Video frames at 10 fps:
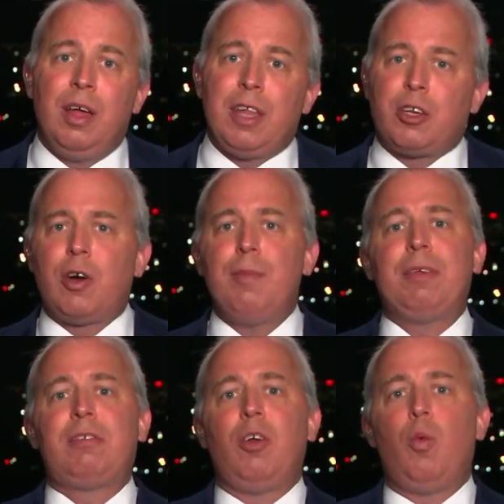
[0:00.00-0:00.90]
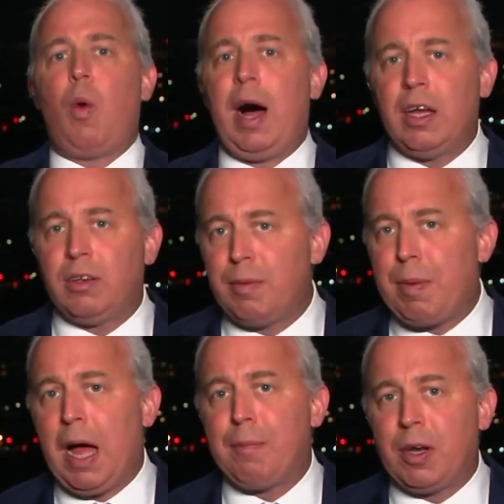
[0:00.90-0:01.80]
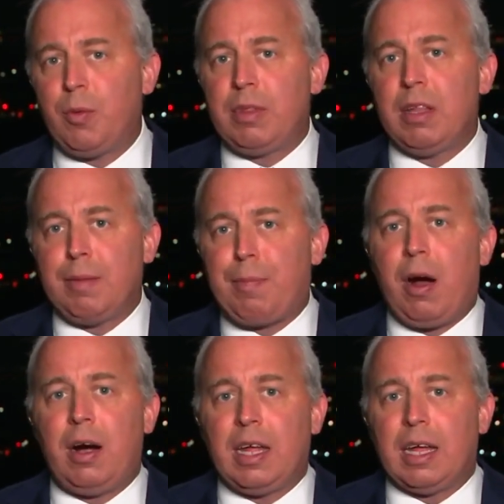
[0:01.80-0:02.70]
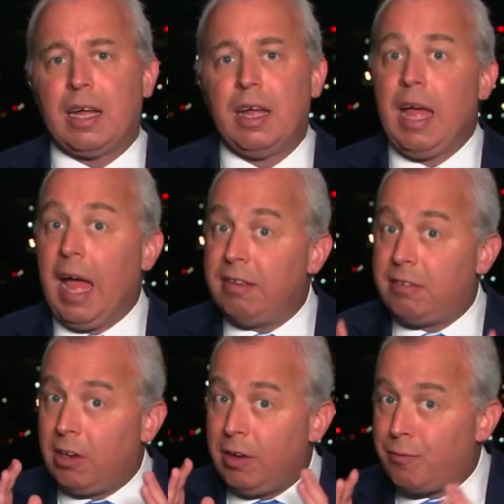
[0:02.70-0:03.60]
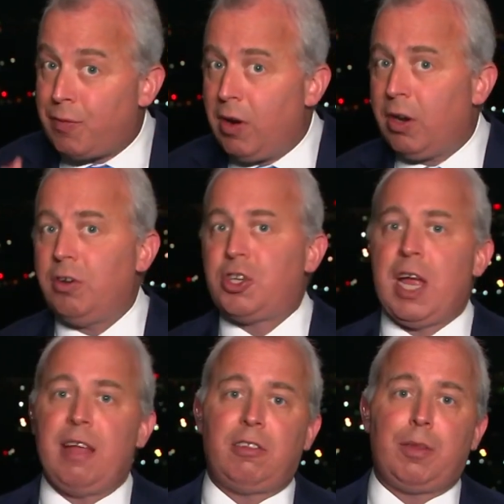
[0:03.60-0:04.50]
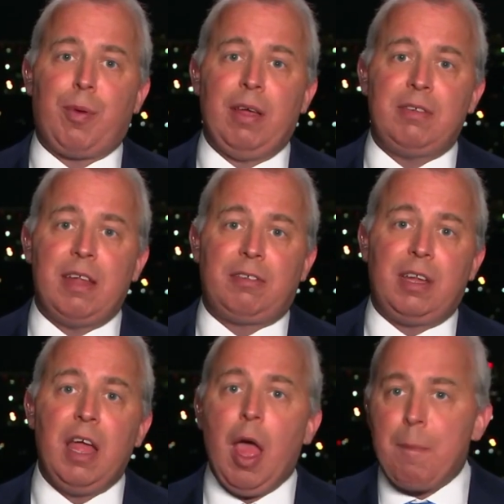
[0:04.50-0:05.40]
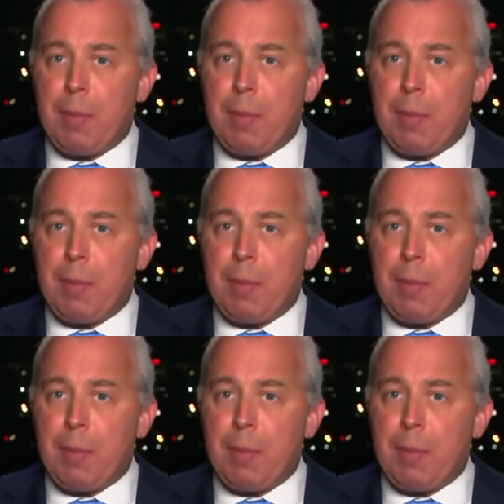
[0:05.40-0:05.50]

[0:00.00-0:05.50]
that Trump is still wildly popular within the party and still a very good chance at the presidency,